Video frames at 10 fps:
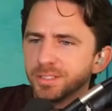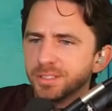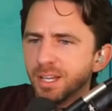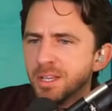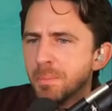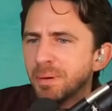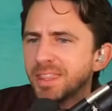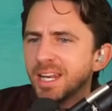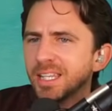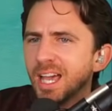It's, uh,
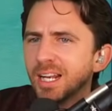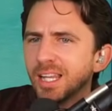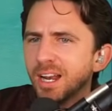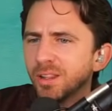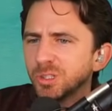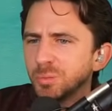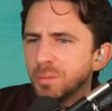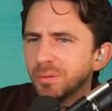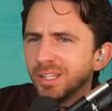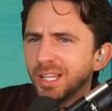but then again, a lot of those
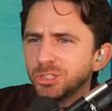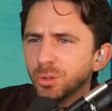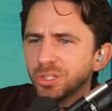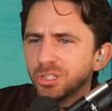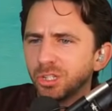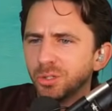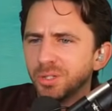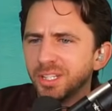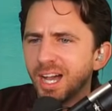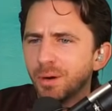people like George
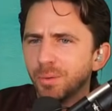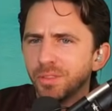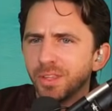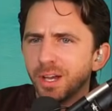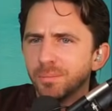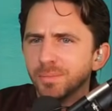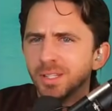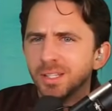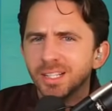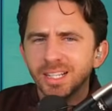Clooney got with um,
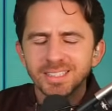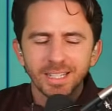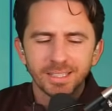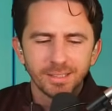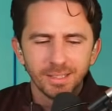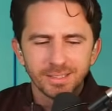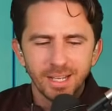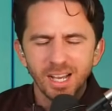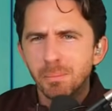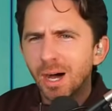it's not it's
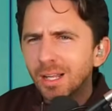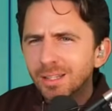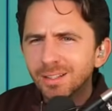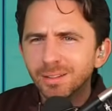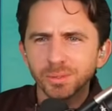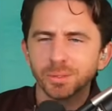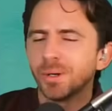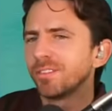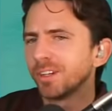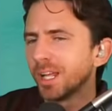not Amala, what's,
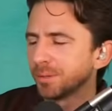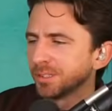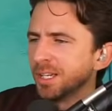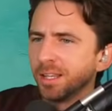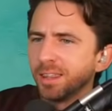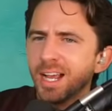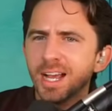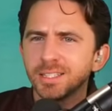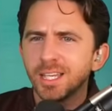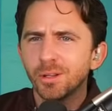whatever her name is. They
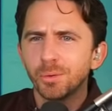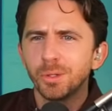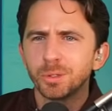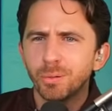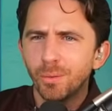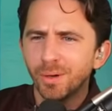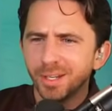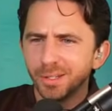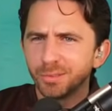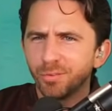got together when he was probably
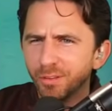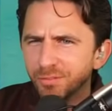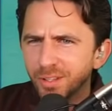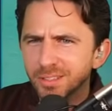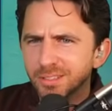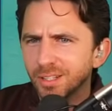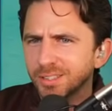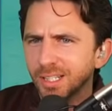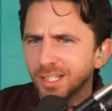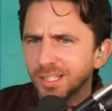what in his 50s,
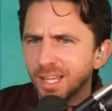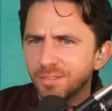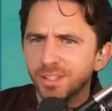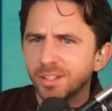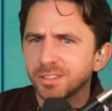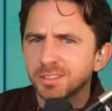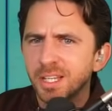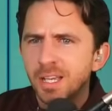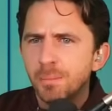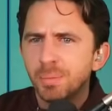so it's like 11 years
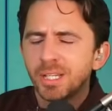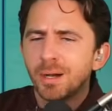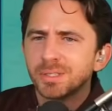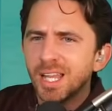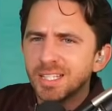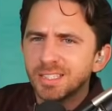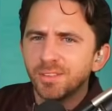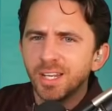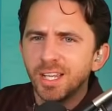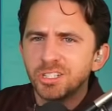becomes less of
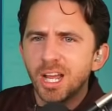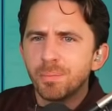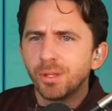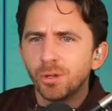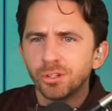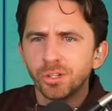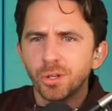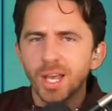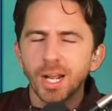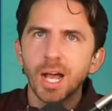an age gap the older you
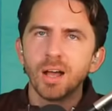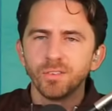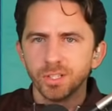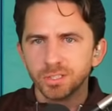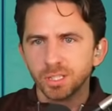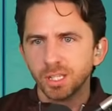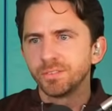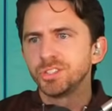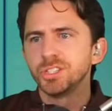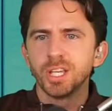get. Obviously,
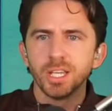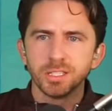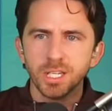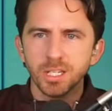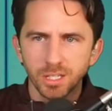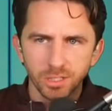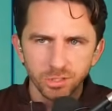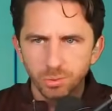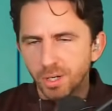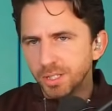if she's 18 and he's
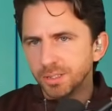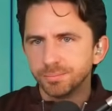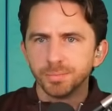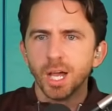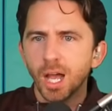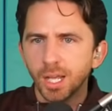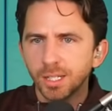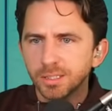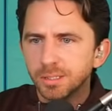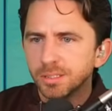29,
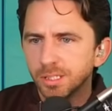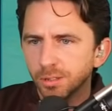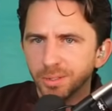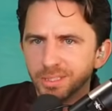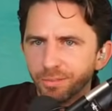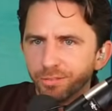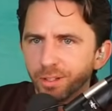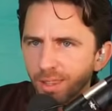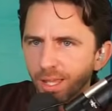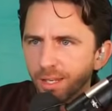it's it's a little bit
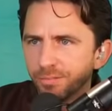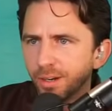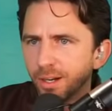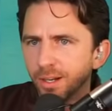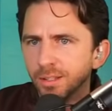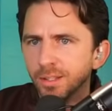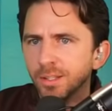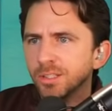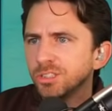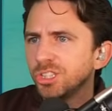different than if uh
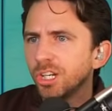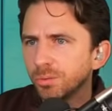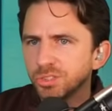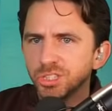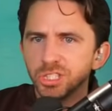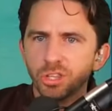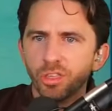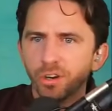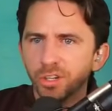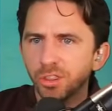you know, she's
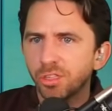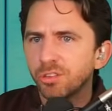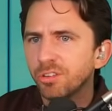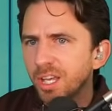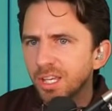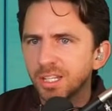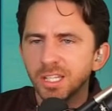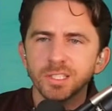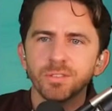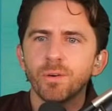33 and
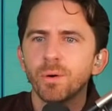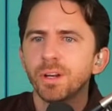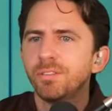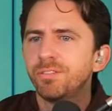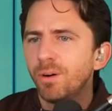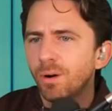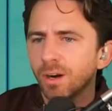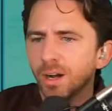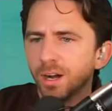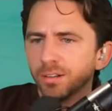he's
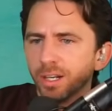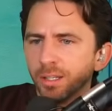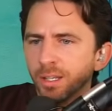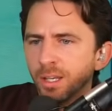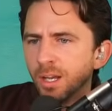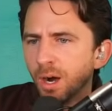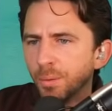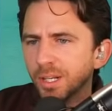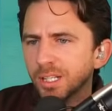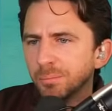44. All right. Are we
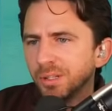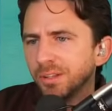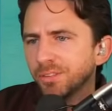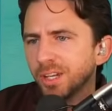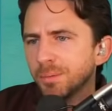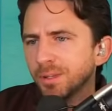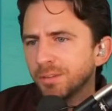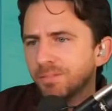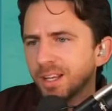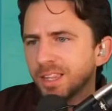going to completely forget about the
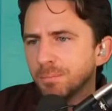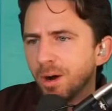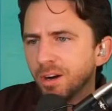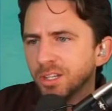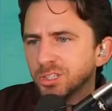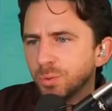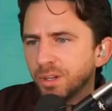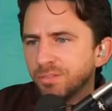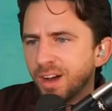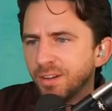fact that Mari is
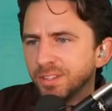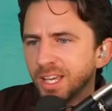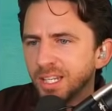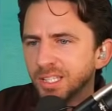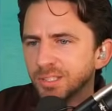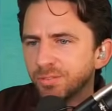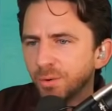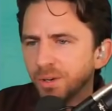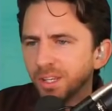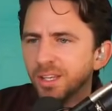25 and Kenny is
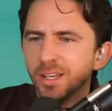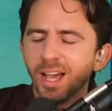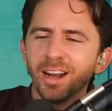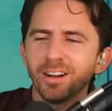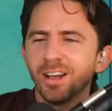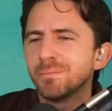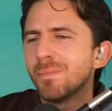40? I don't know.